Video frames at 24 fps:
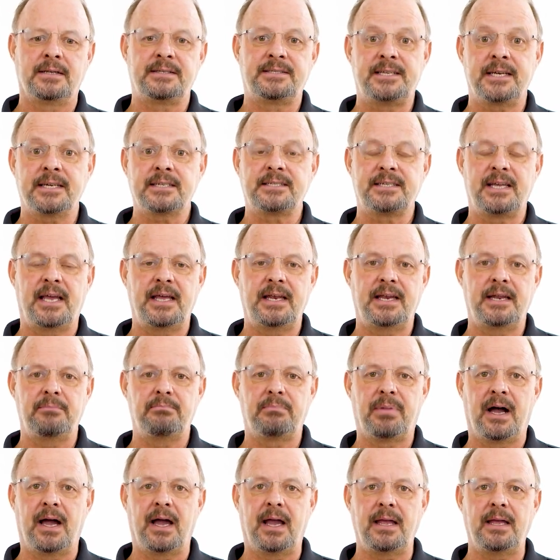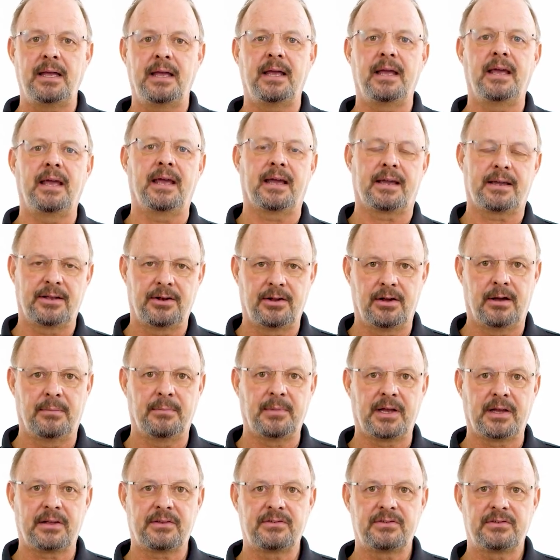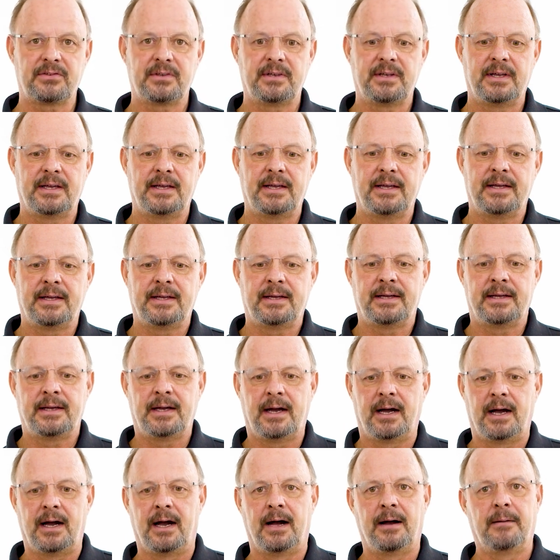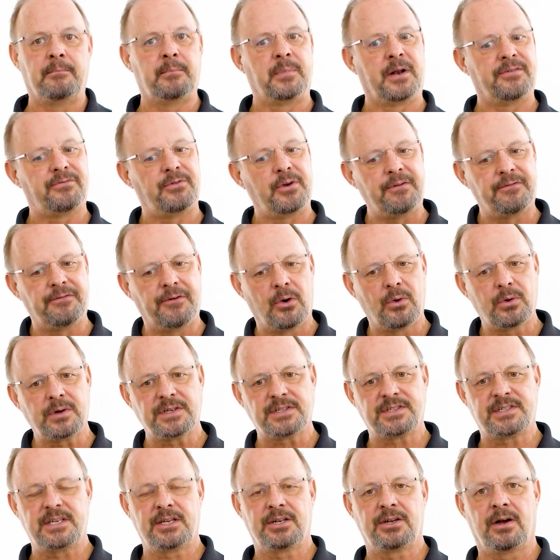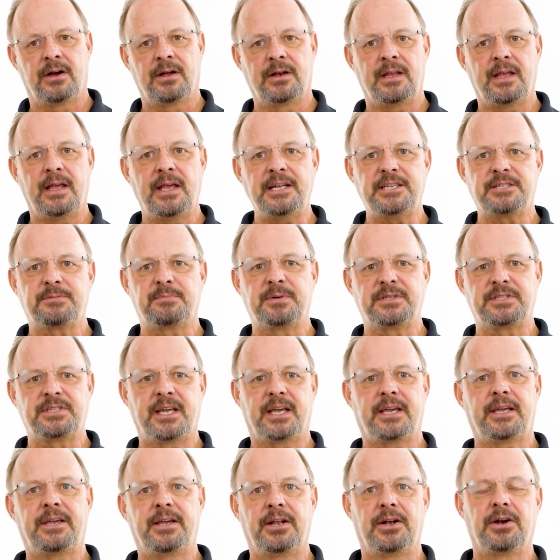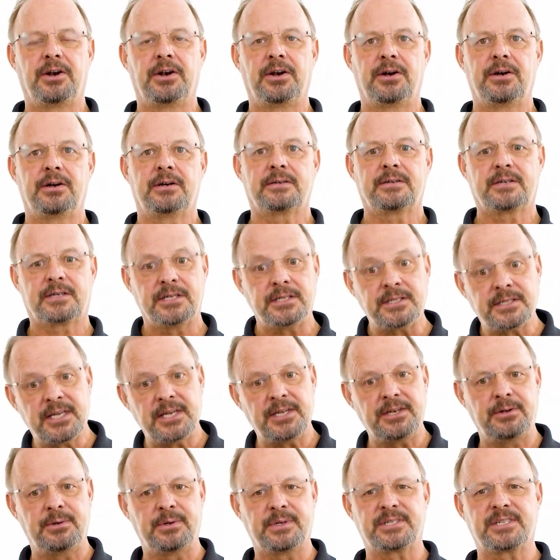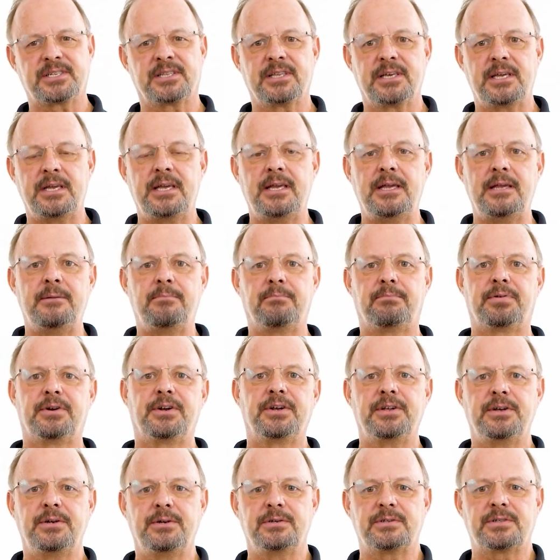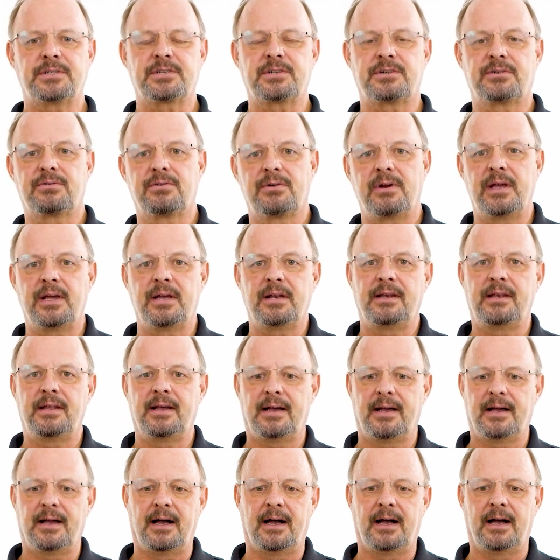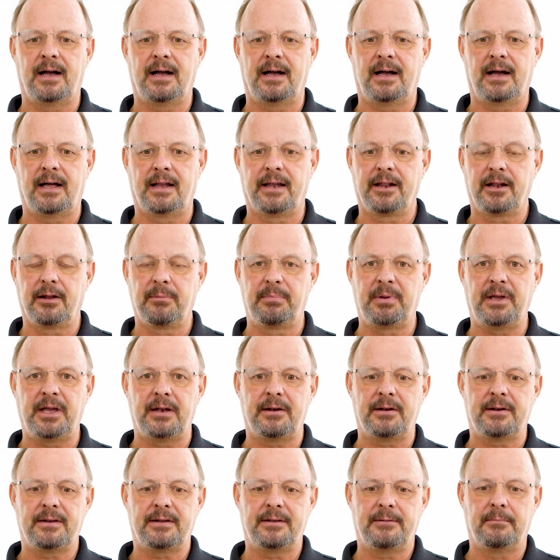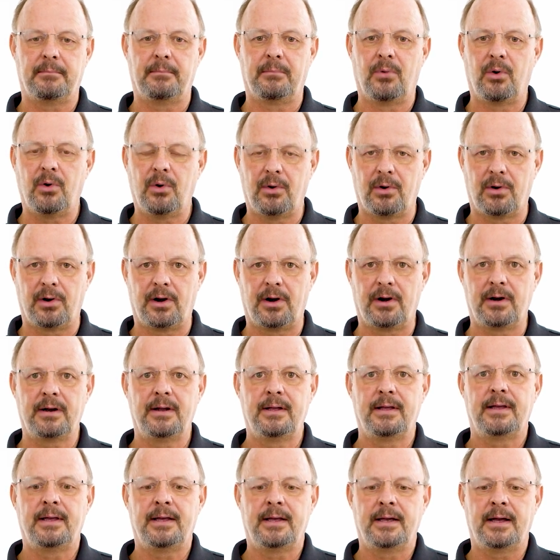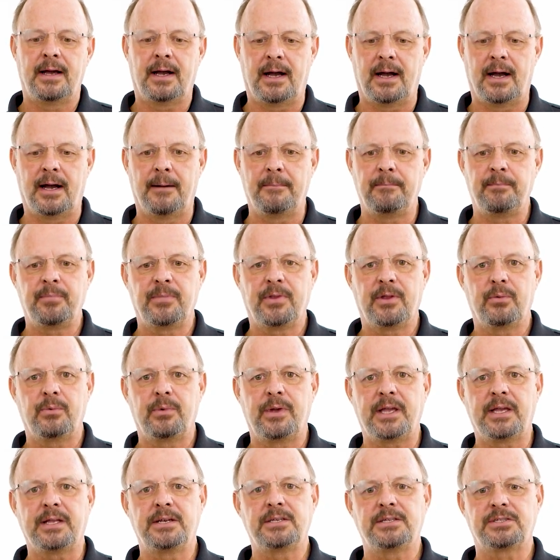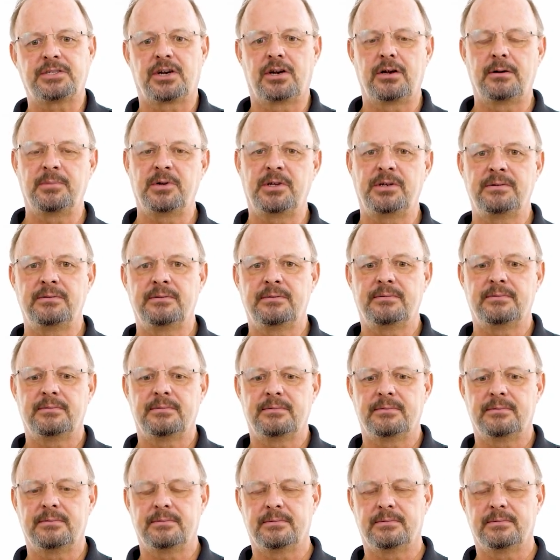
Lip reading: dictated by economics. But if we focus in on each particular continuously produced grid a little bit more, we can determine